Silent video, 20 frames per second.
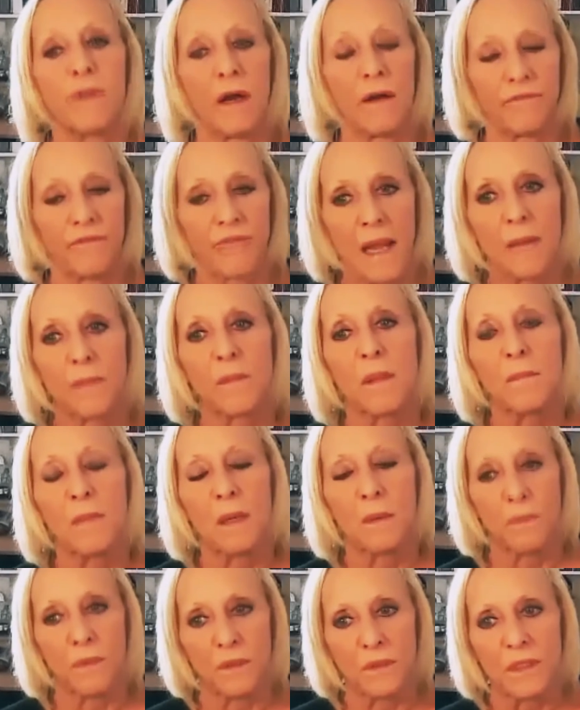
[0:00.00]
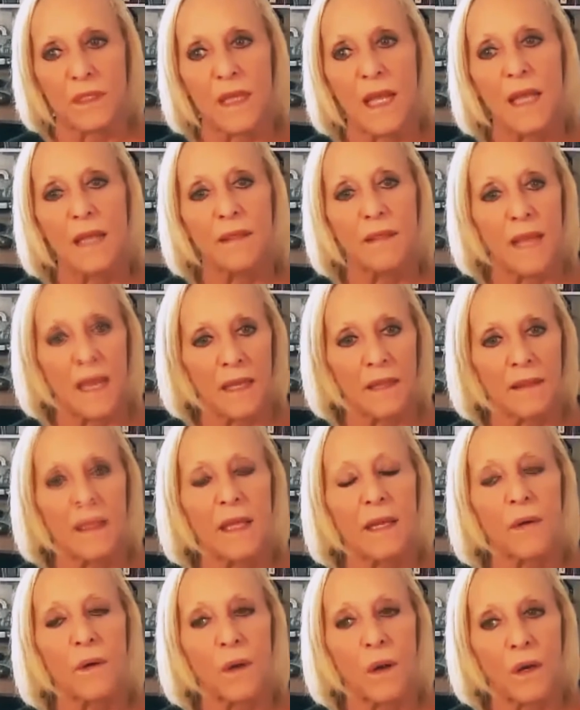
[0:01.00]
of, family members that, that
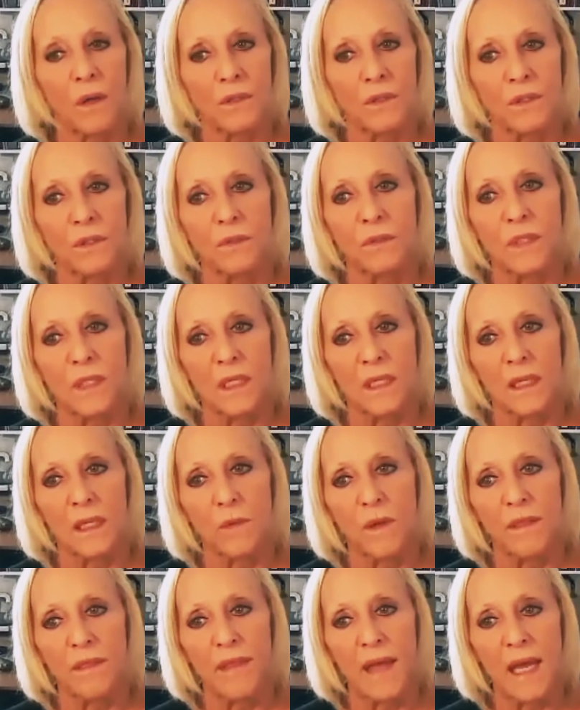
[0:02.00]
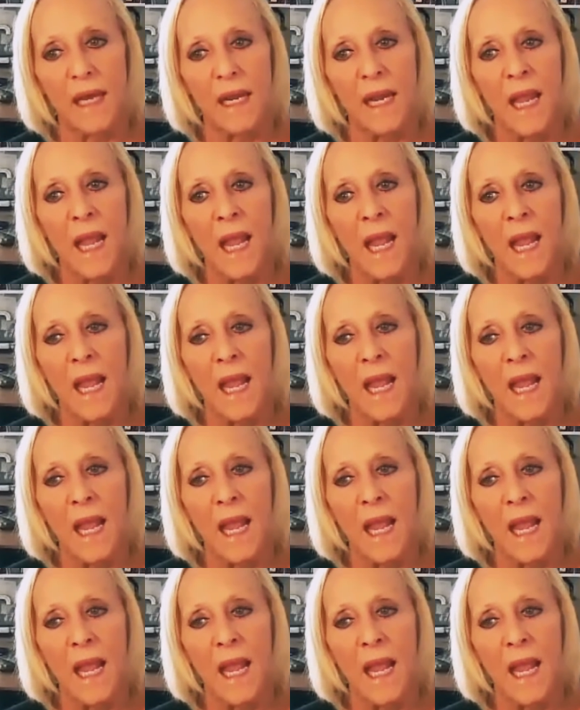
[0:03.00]
that are also dealing with that.